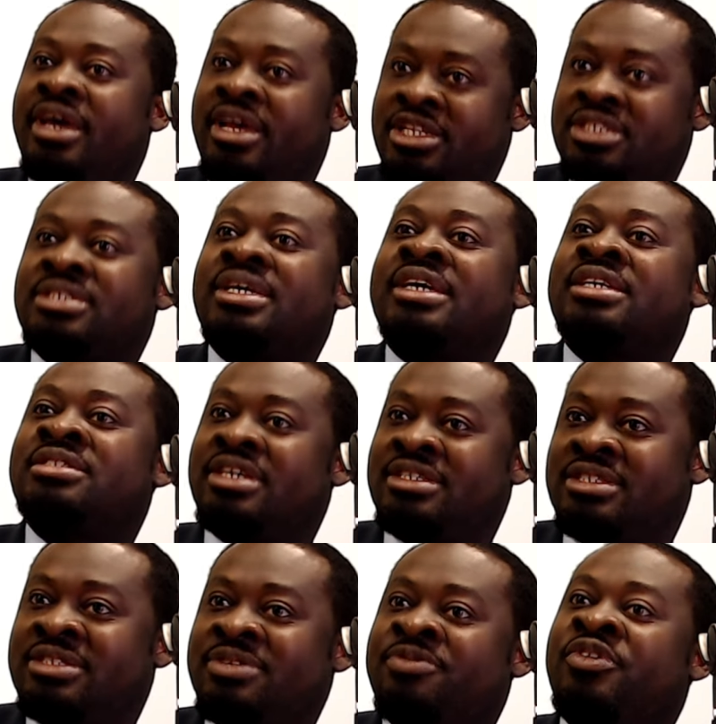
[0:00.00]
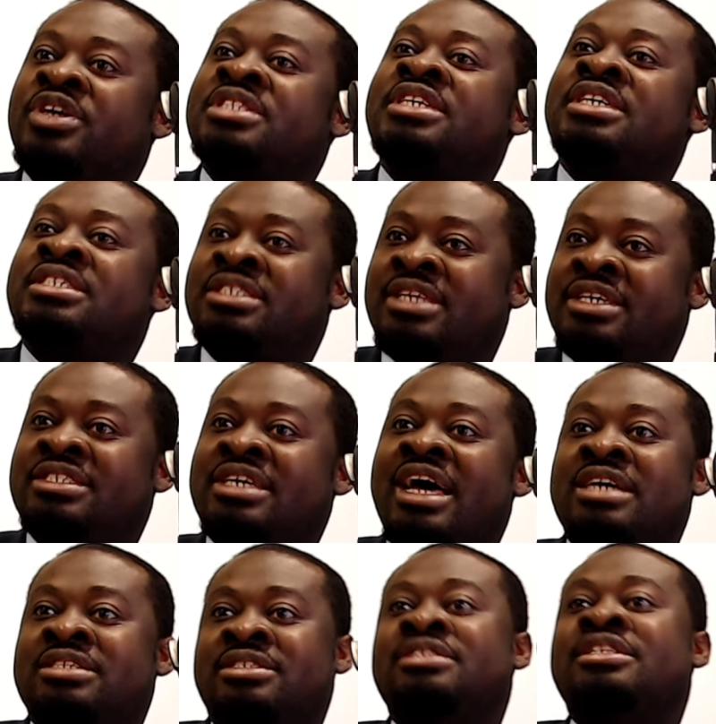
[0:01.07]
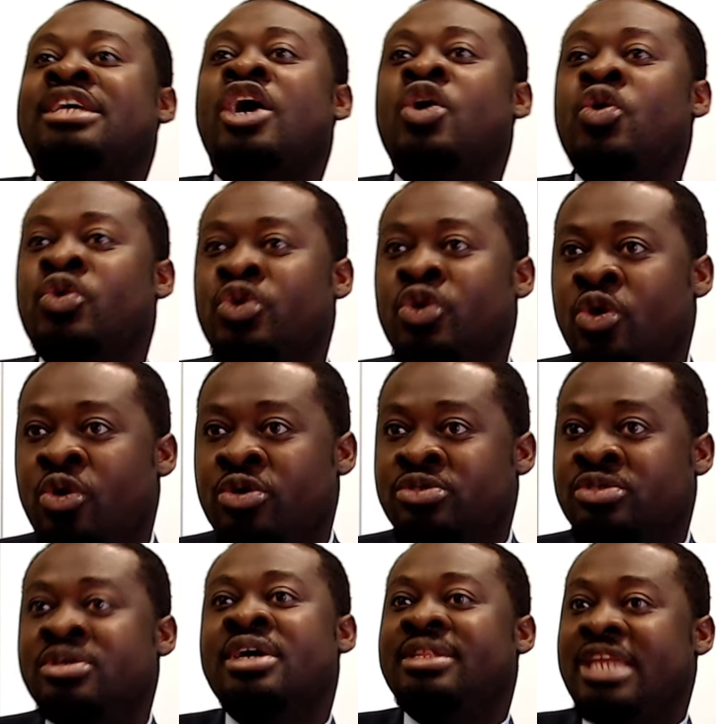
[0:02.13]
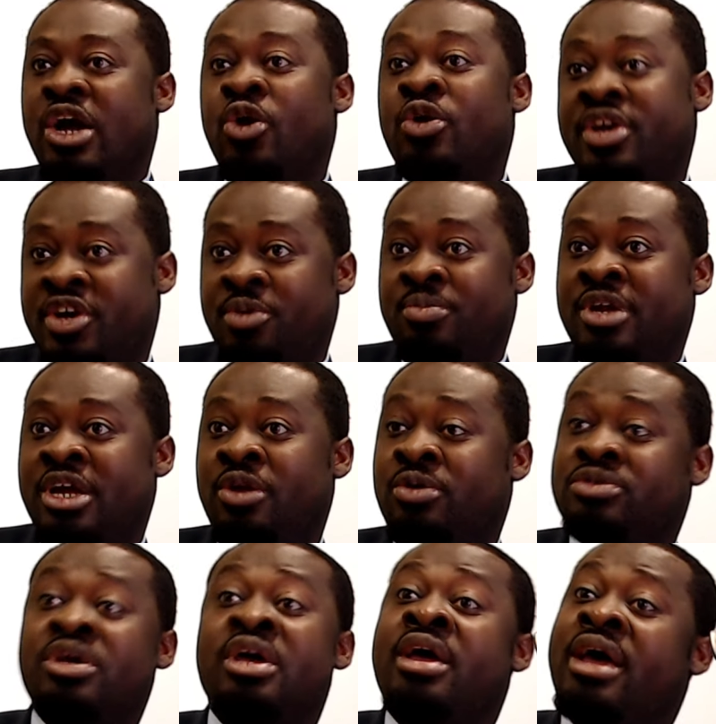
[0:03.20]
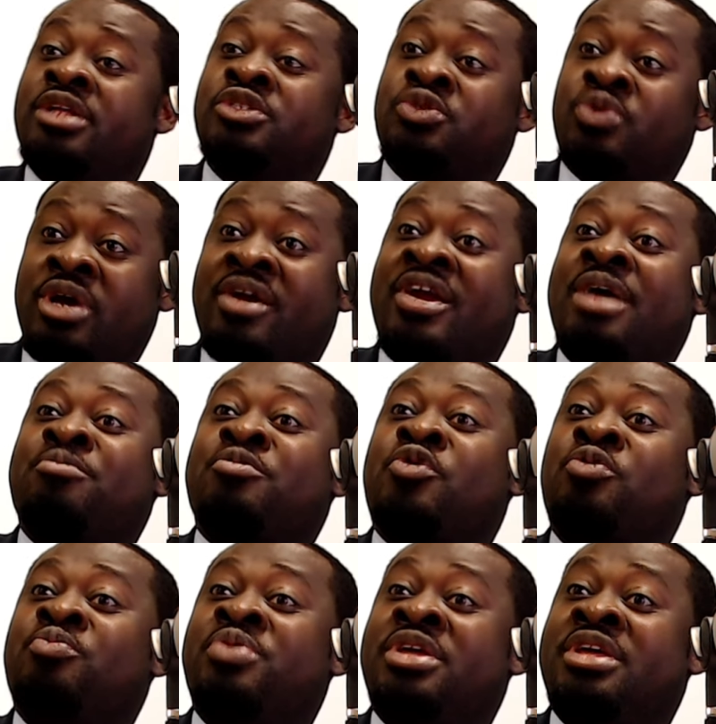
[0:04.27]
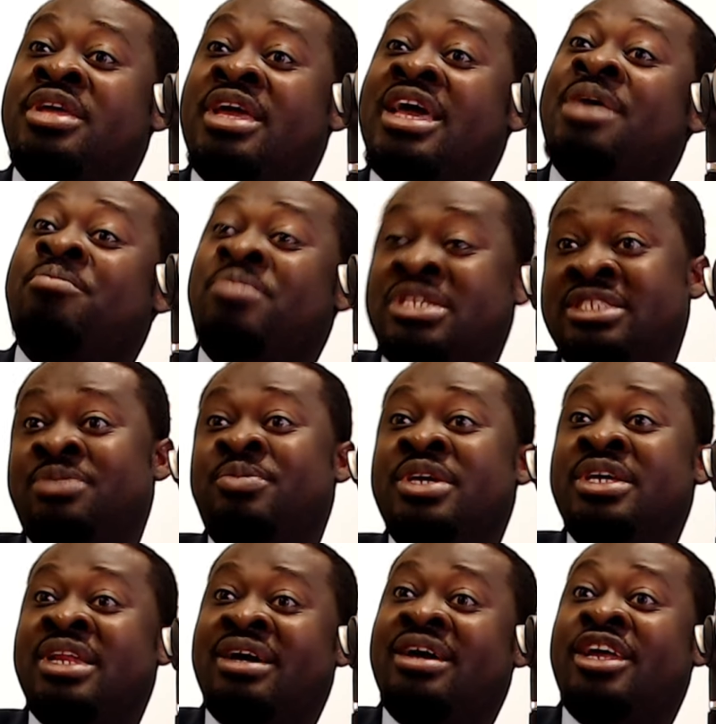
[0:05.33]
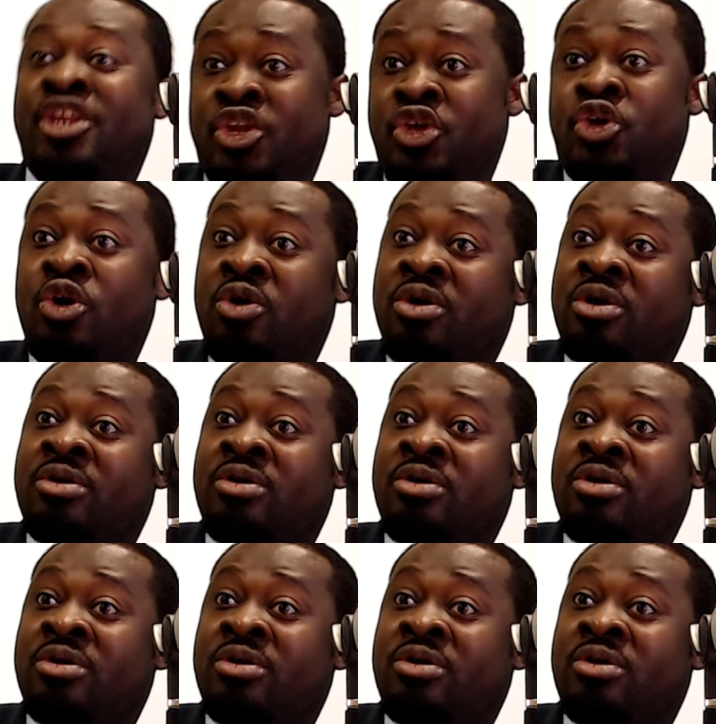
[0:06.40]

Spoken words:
Each state is different. Each state has their own laws, their own criminal laws. And so a crime could be a misdemeanor in New York.